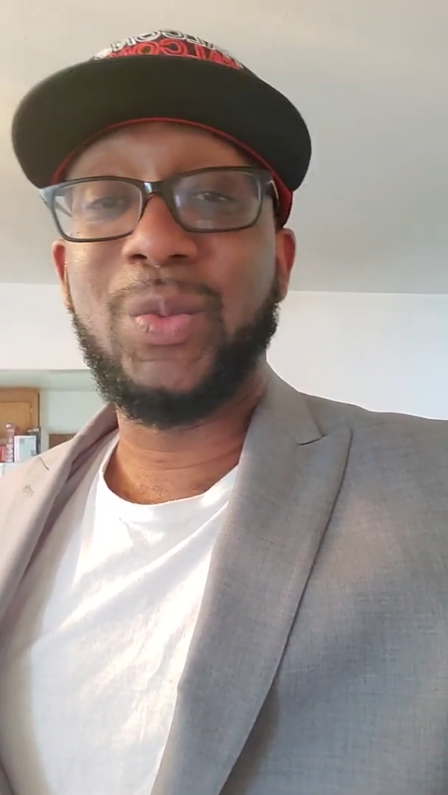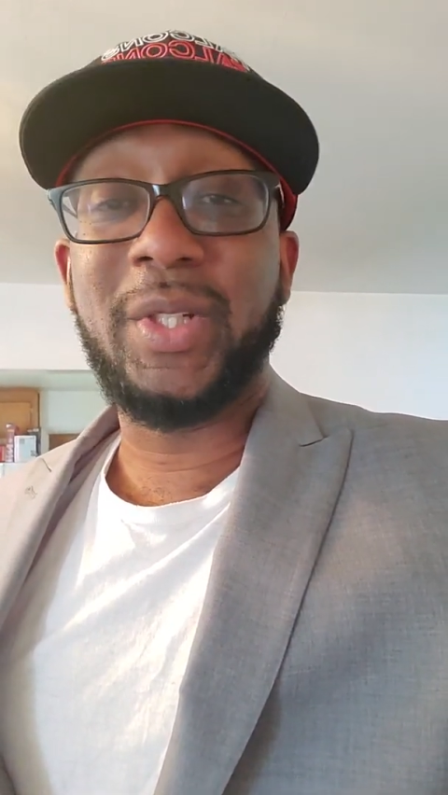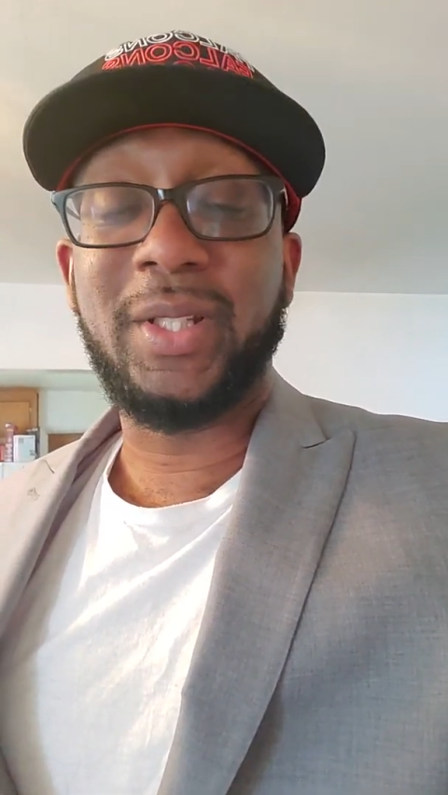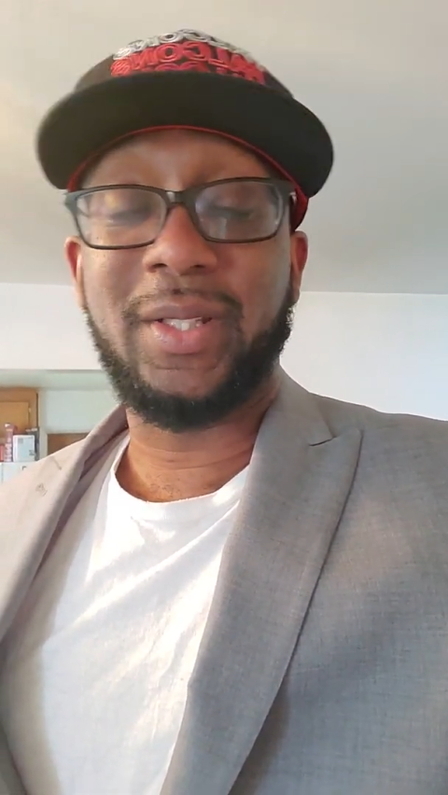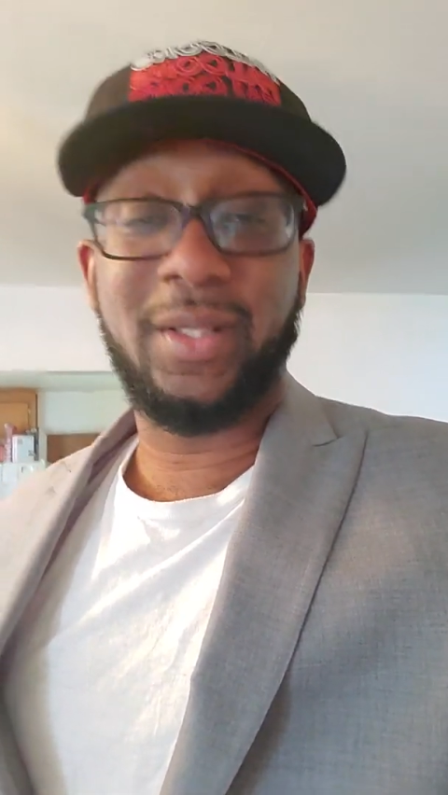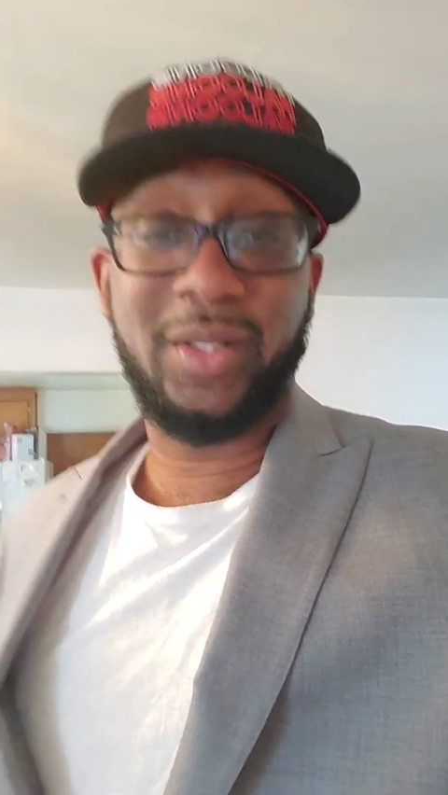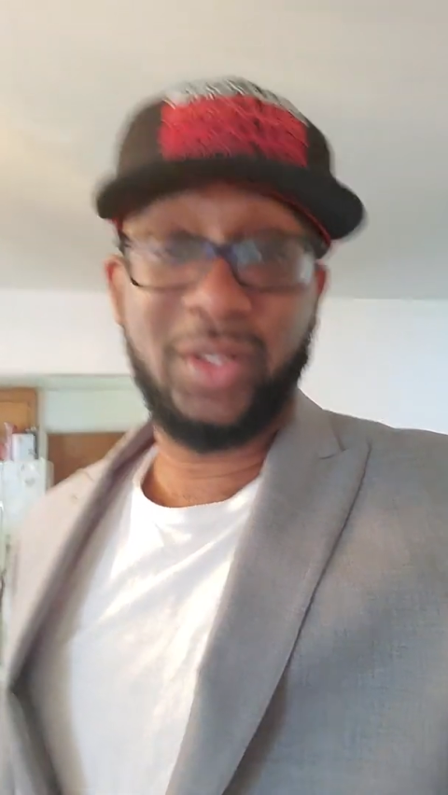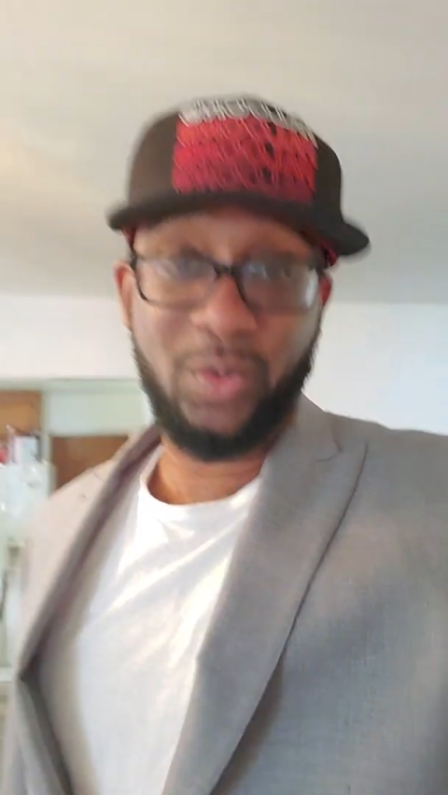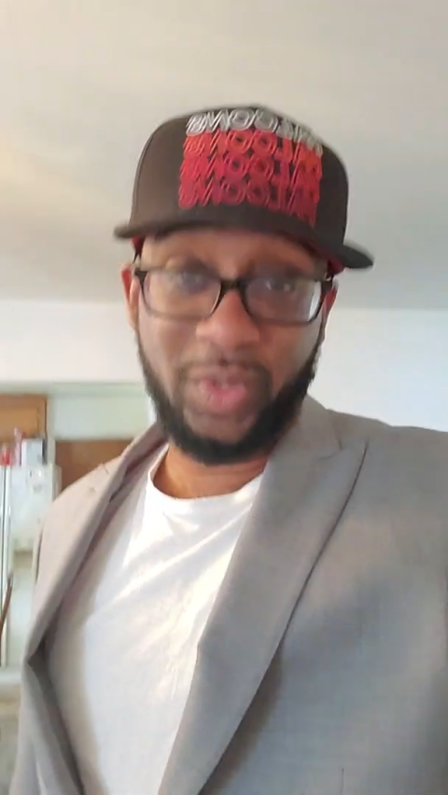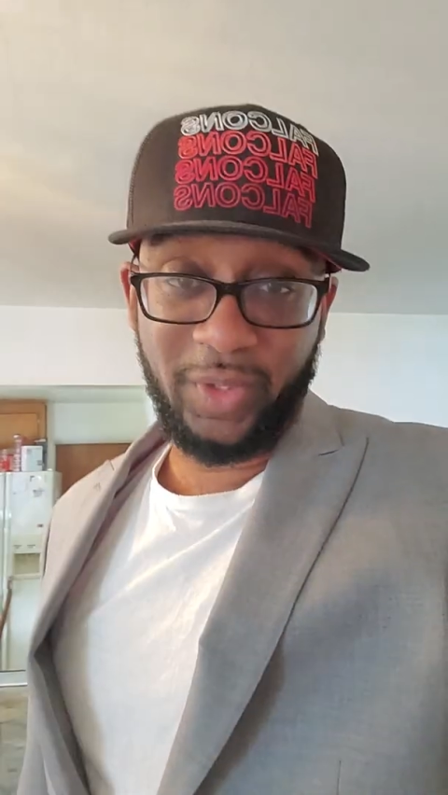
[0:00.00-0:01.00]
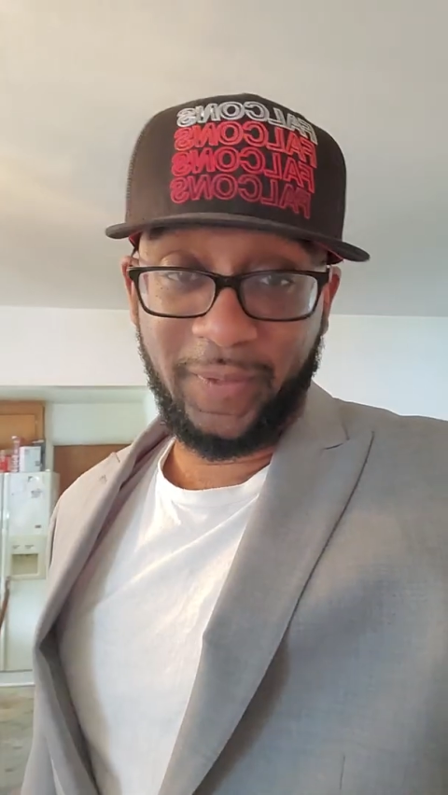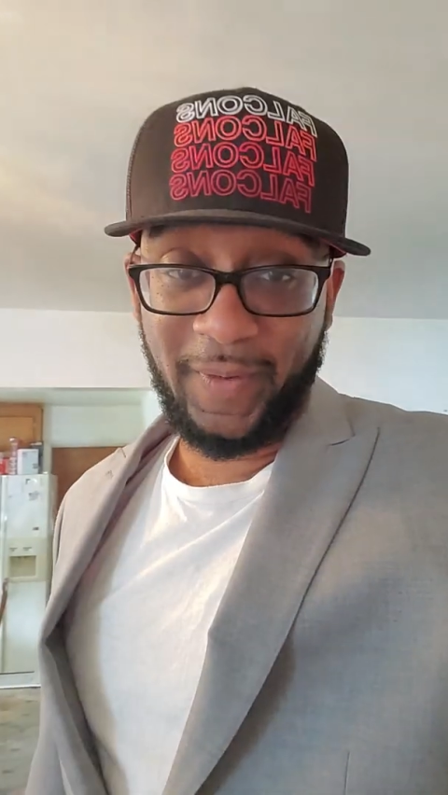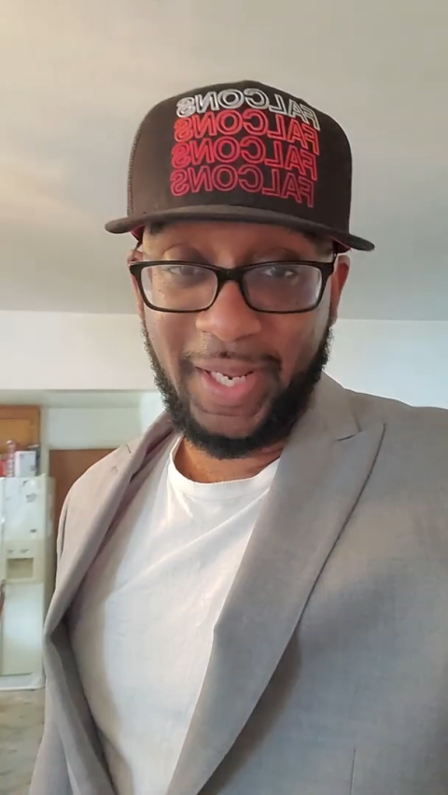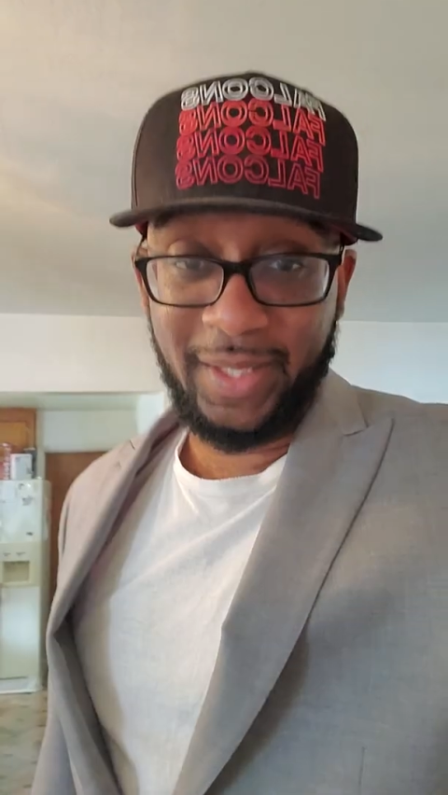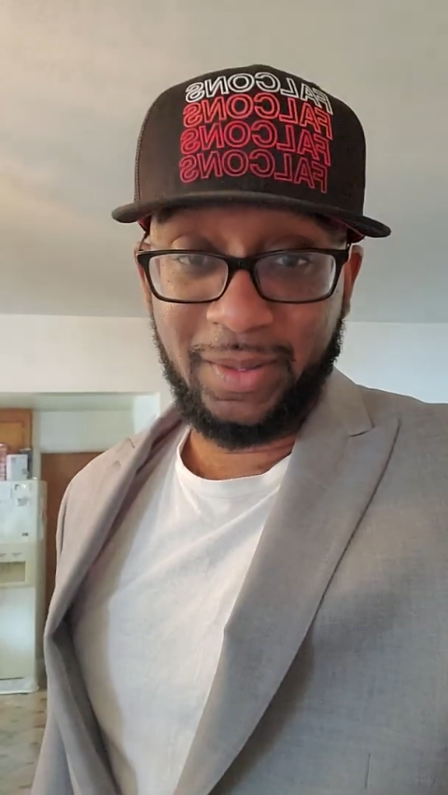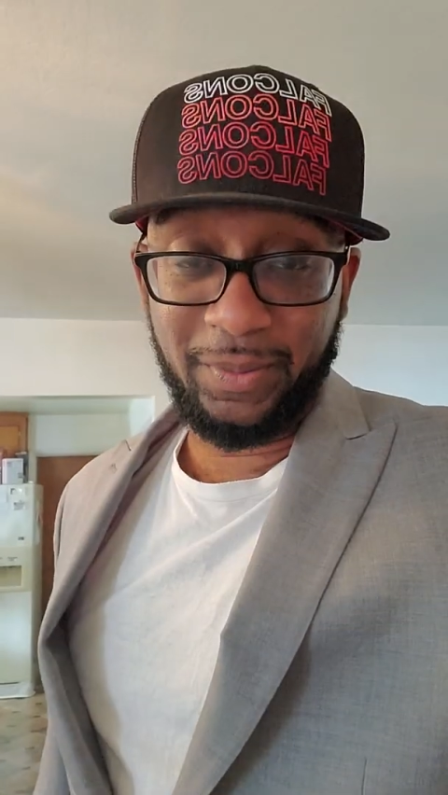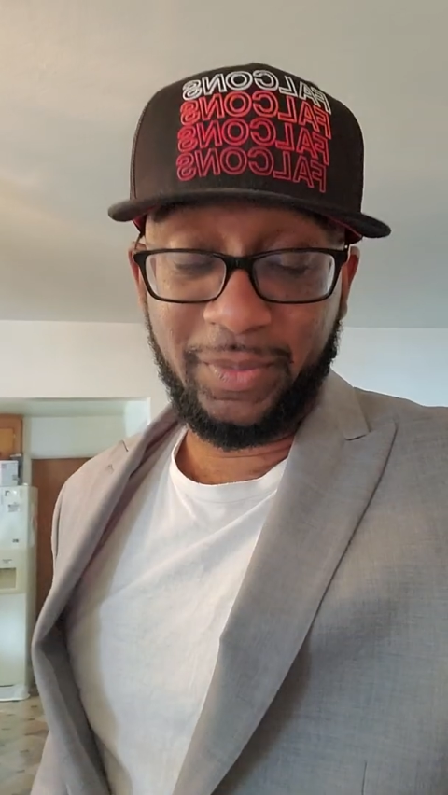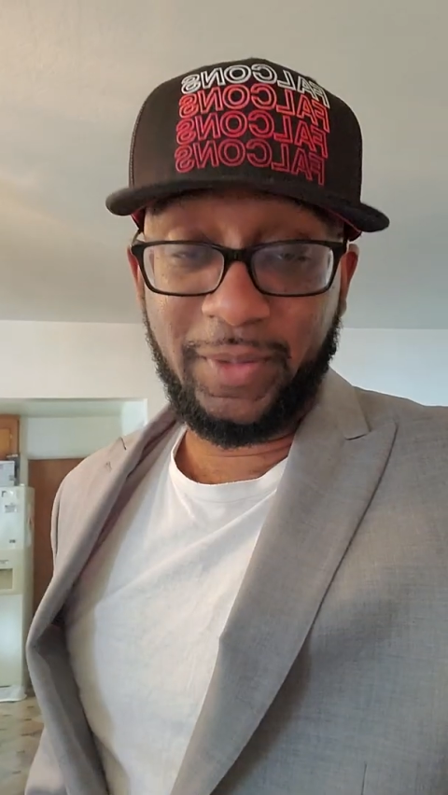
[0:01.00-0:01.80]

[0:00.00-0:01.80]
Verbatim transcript: with showing your fandom,